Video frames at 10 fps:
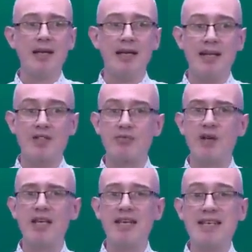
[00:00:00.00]
It's
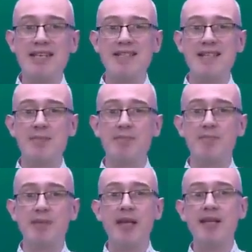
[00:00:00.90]
really easy.
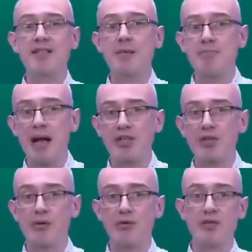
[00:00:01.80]
It's a
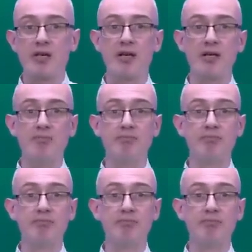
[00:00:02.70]
matter of time.